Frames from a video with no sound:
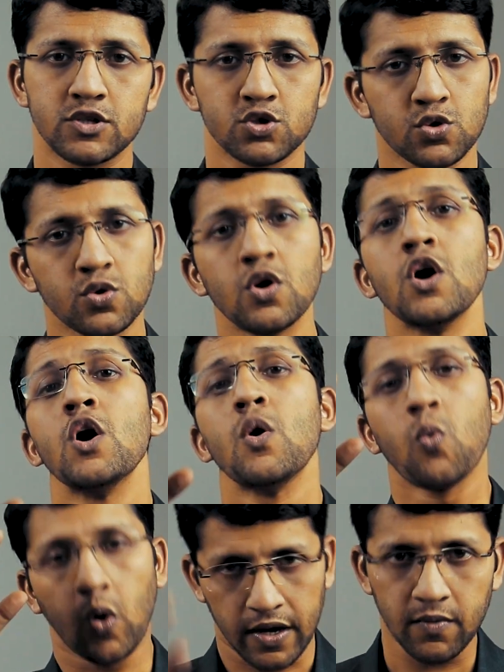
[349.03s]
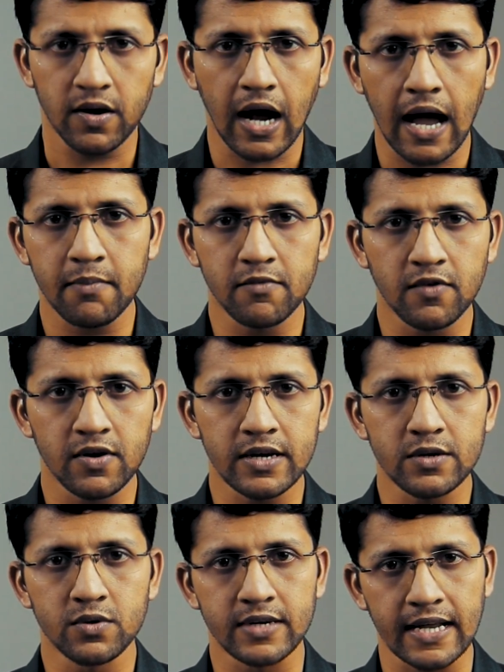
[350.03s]
So whatever I'm
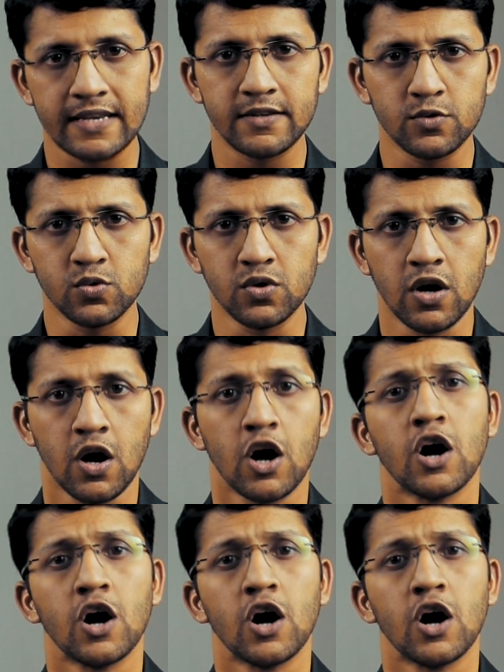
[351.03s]
going to tell you